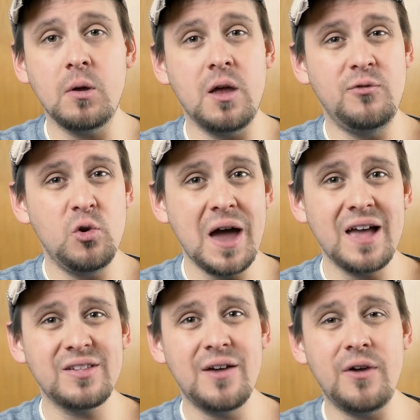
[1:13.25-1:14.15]
but if you
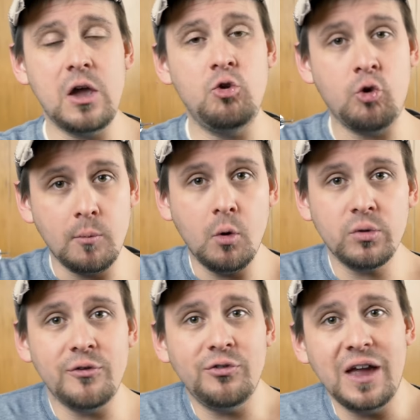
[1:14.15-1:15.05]
guys have a Dremel
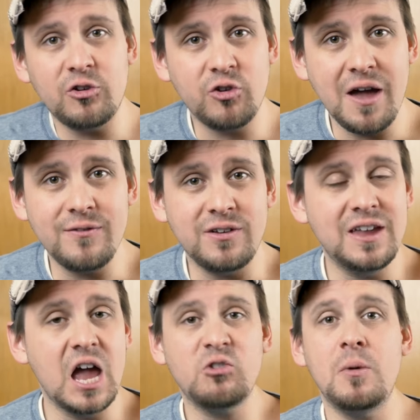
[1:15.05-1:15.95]
with a flex shaft
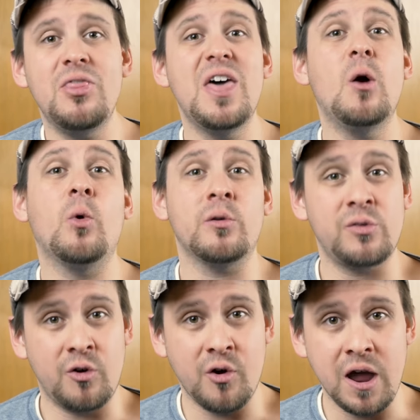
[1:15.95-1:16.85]
attachment, that works
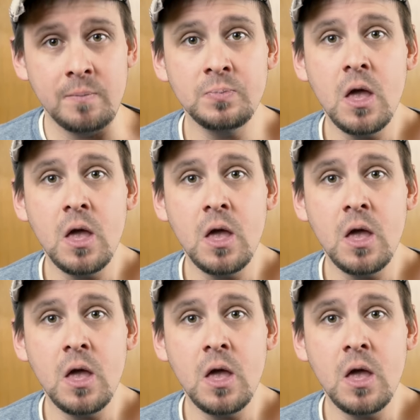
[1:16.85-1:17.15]
great.